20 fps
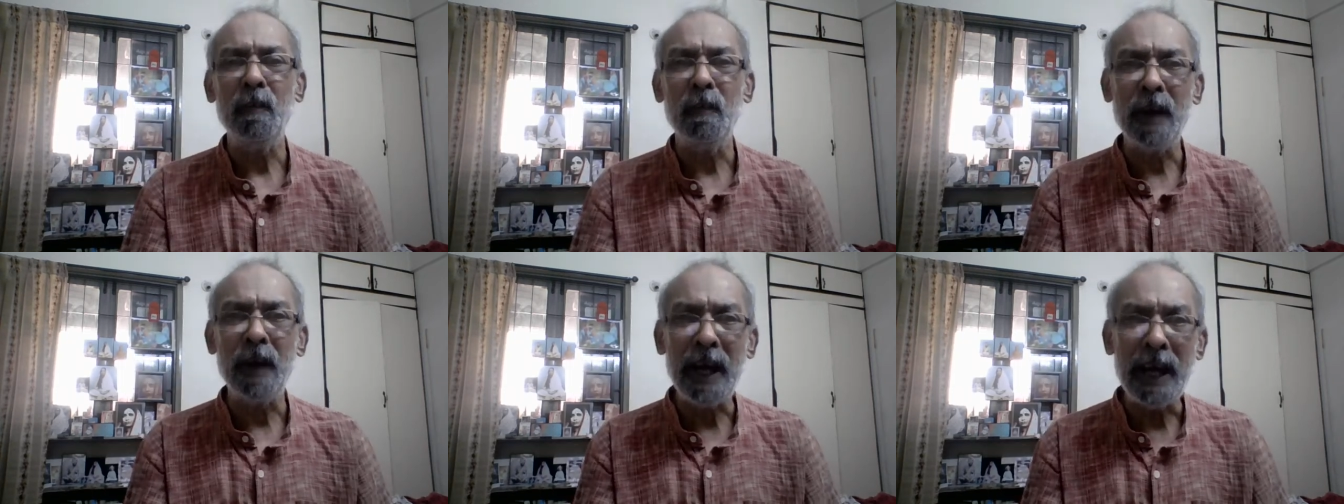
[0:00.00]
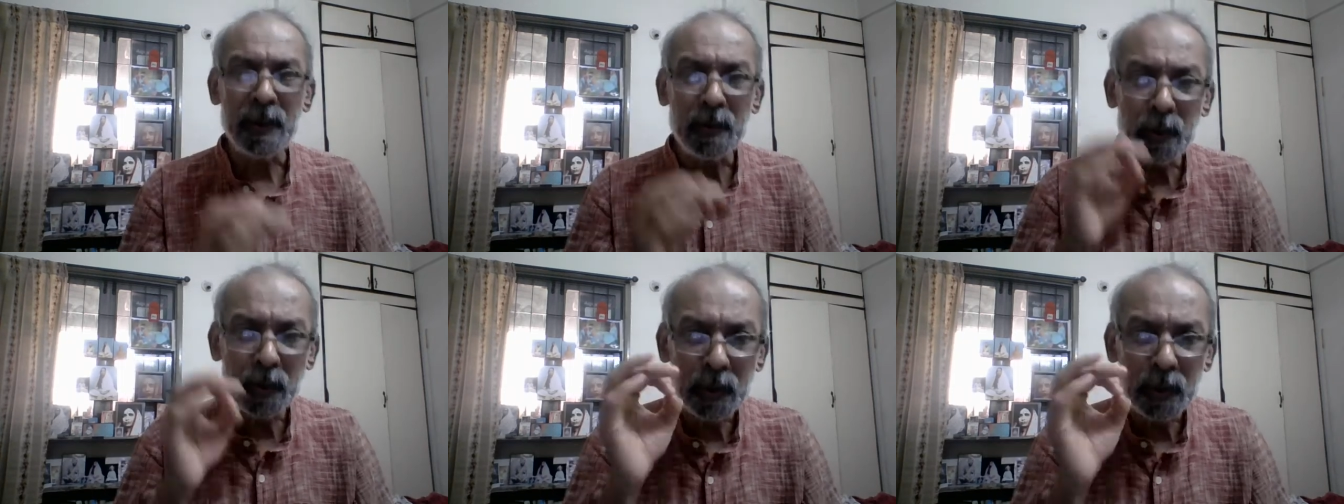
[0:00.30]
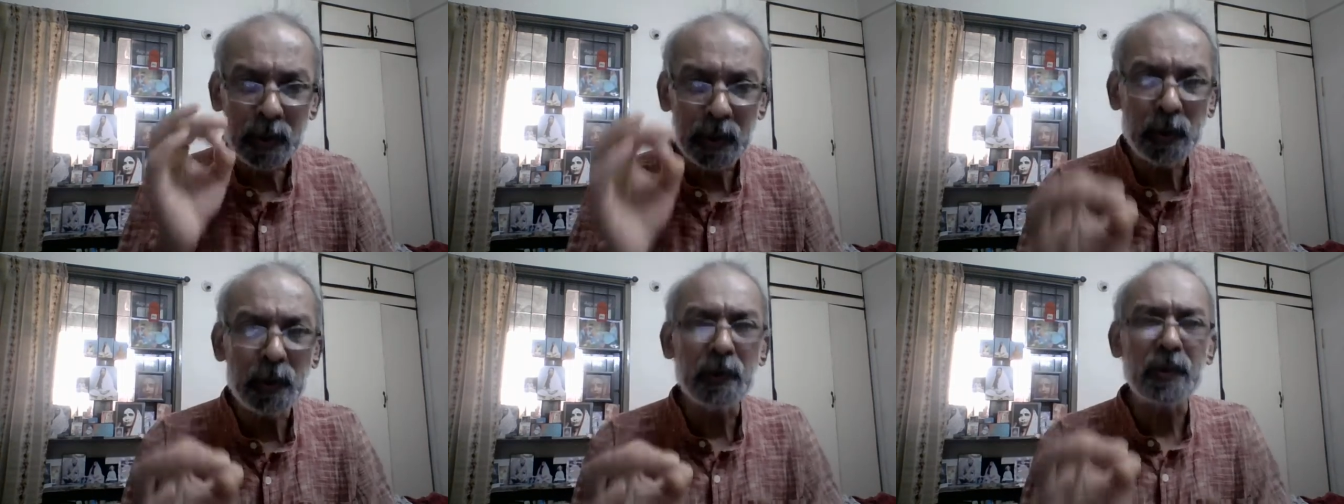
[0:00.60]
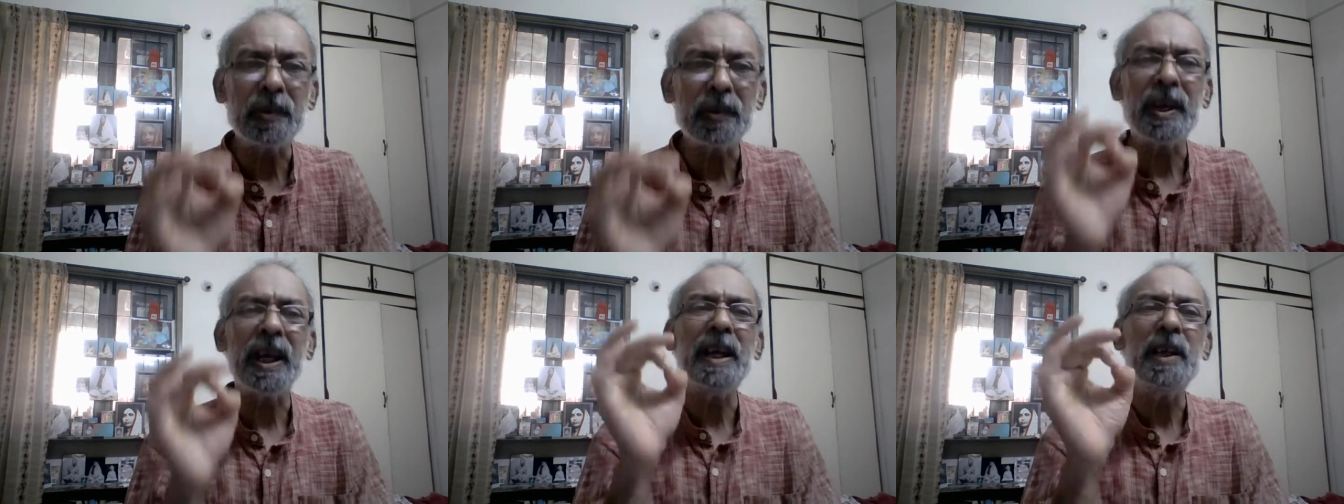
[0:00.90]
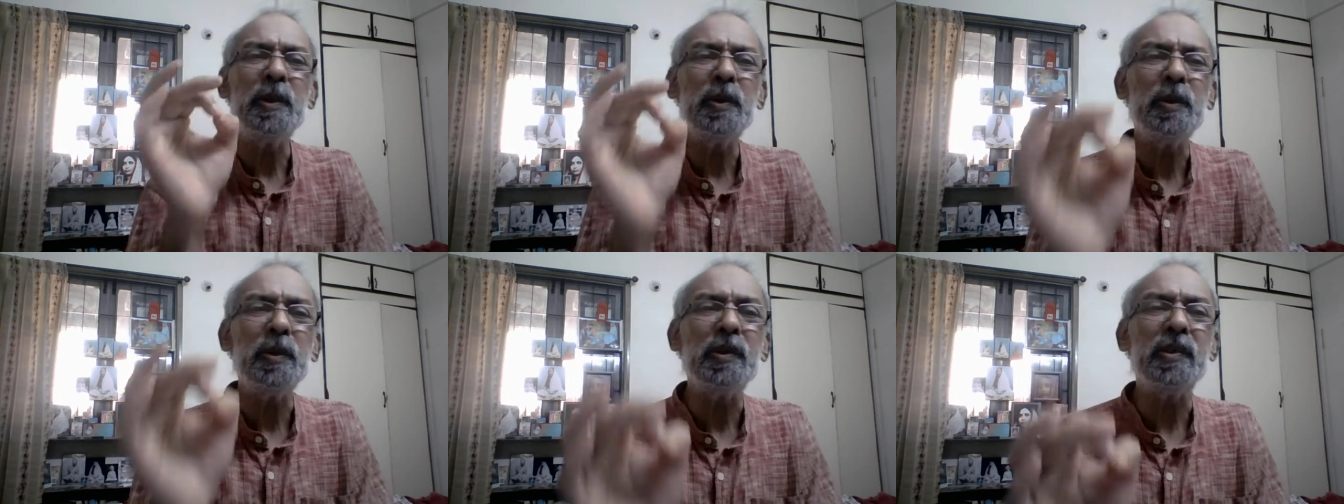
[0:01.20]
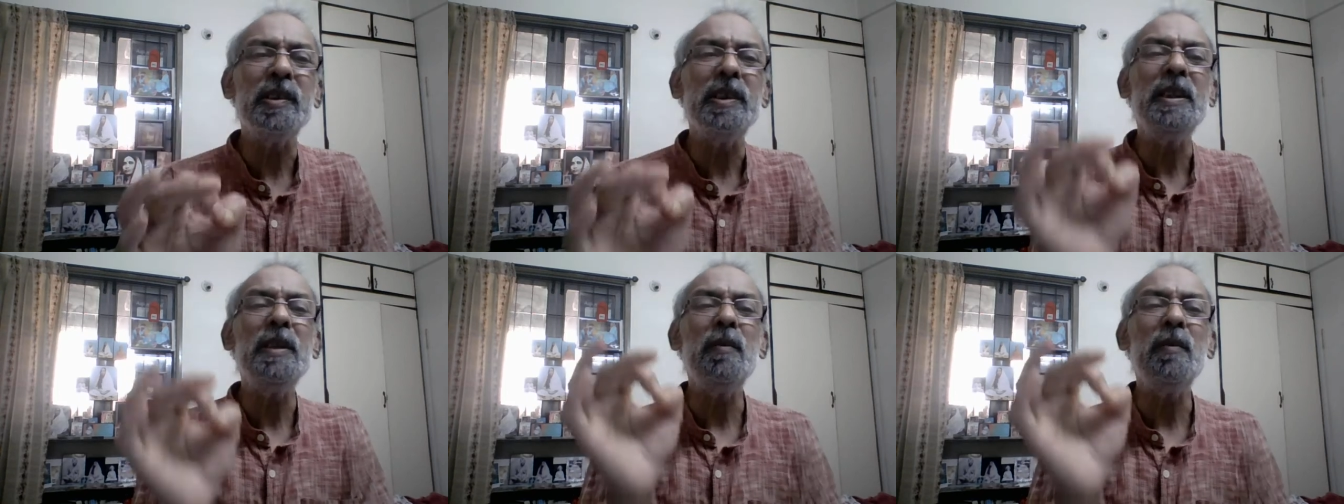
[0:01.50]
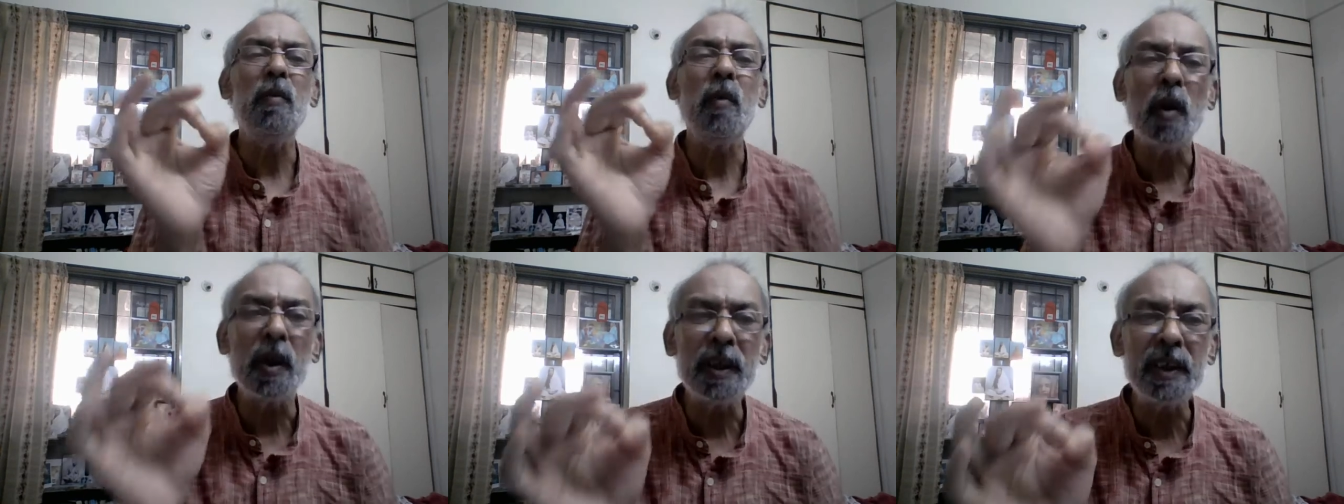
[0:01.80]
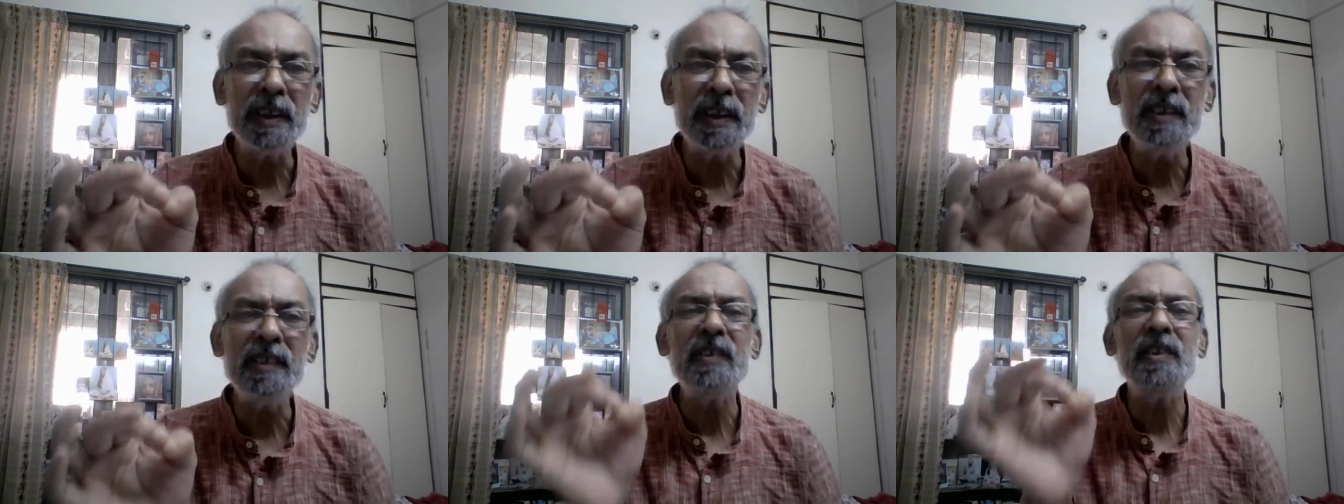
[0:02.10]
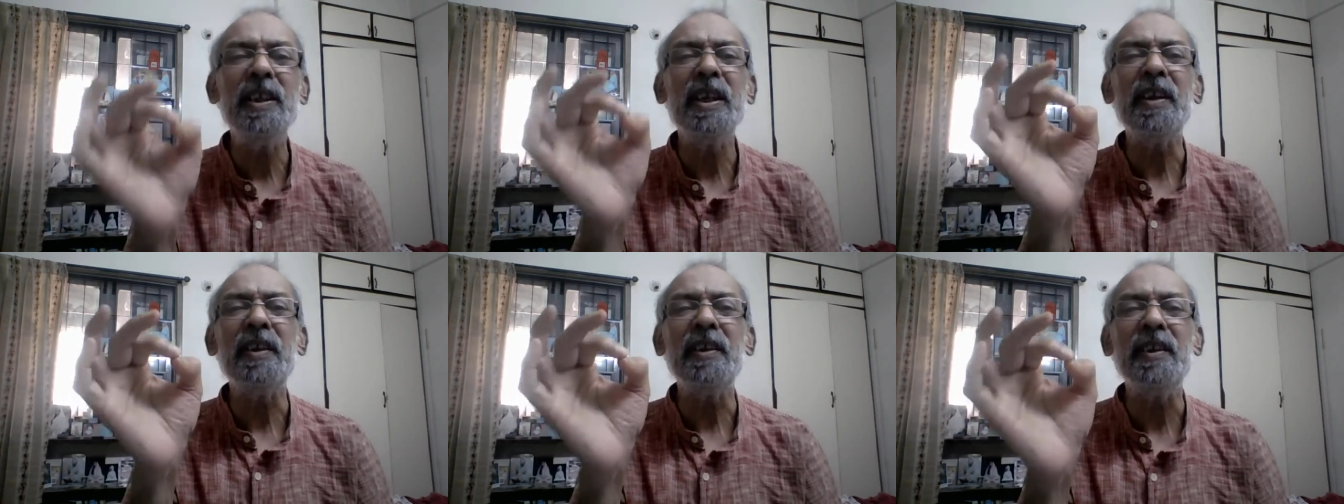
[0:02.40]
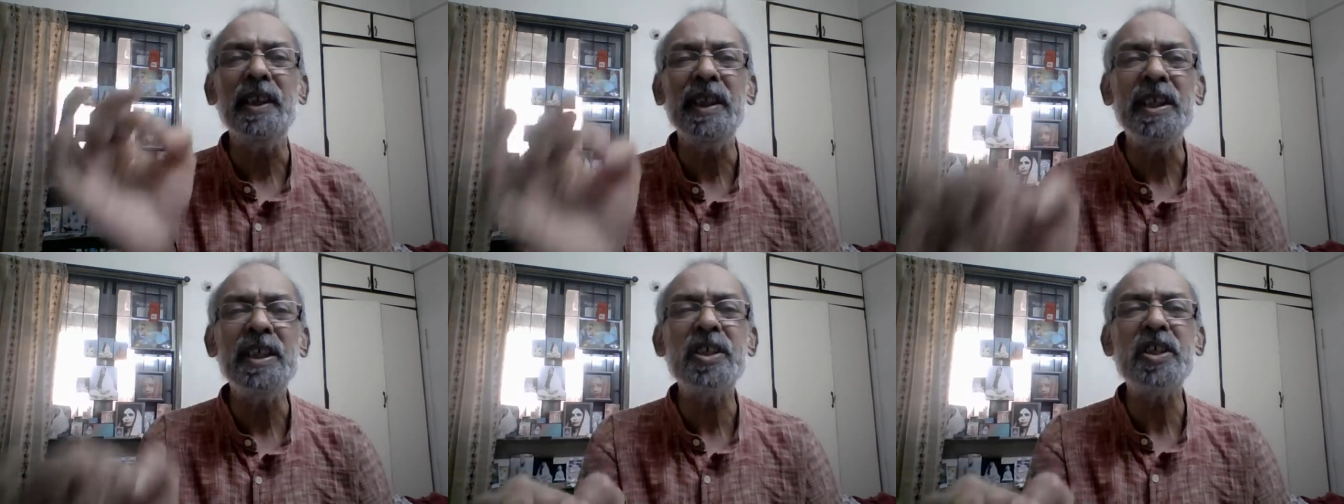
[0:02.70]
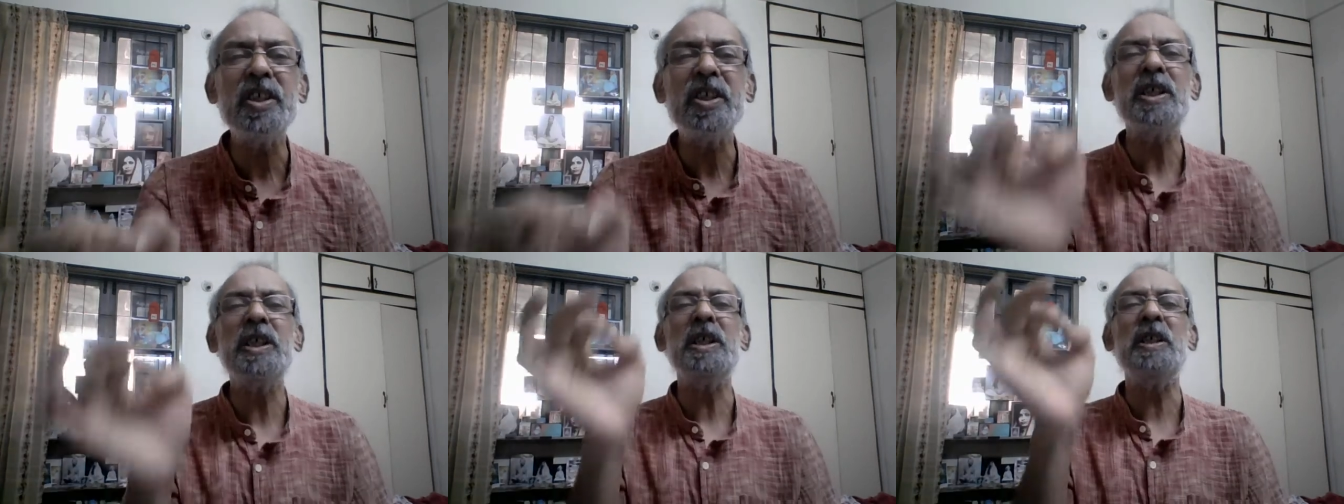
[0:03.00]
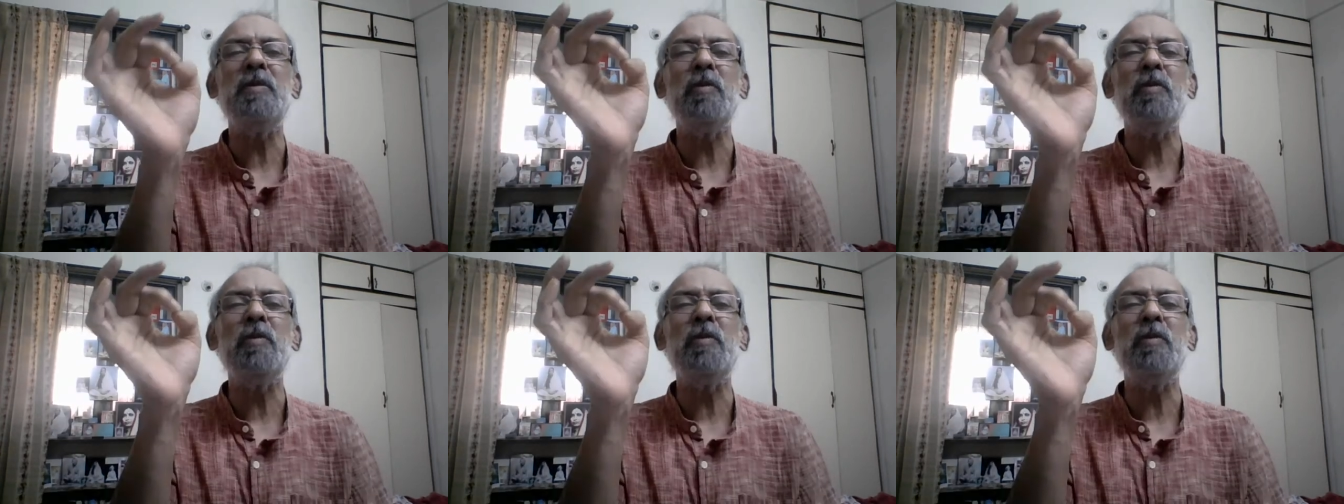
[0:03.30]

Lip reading: why don't you try to see what is their nature,